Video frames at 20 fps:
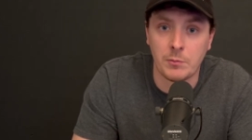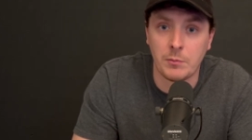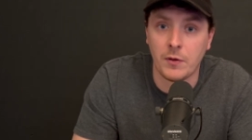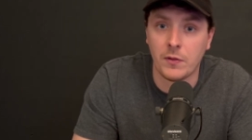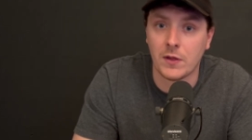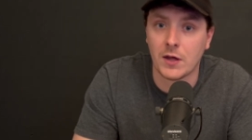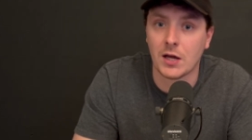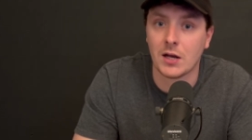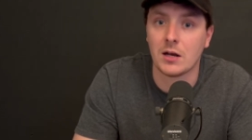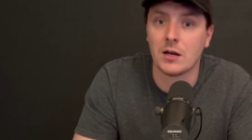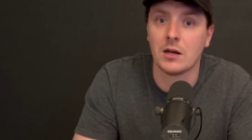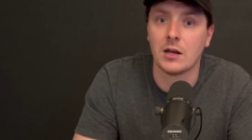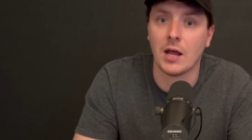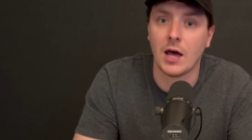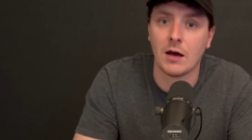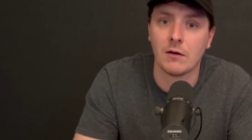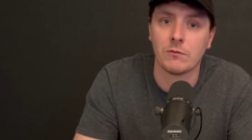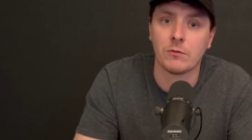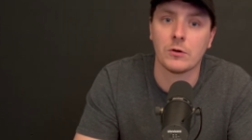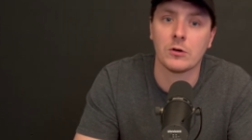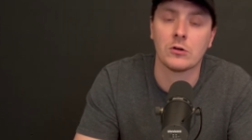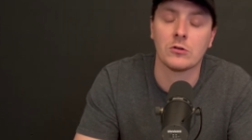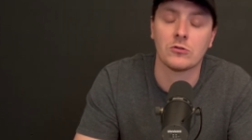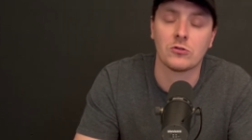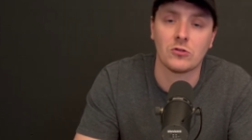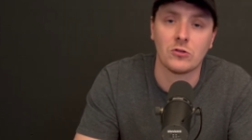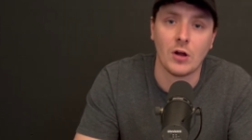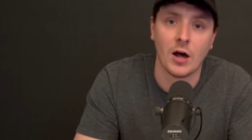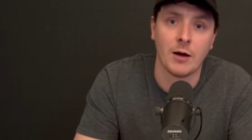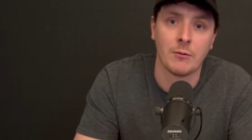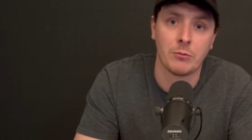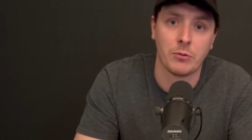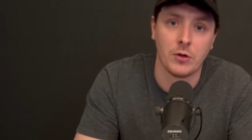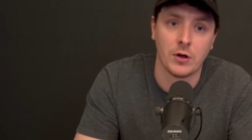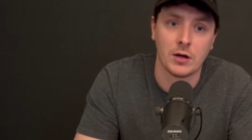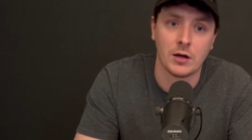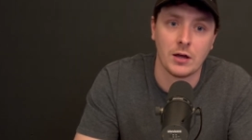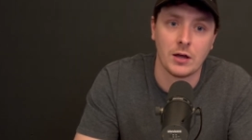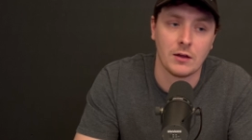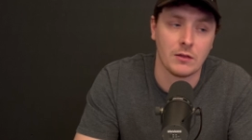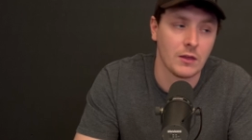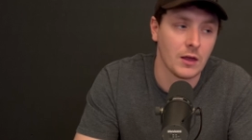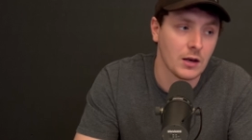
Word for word: but they never stop thinking.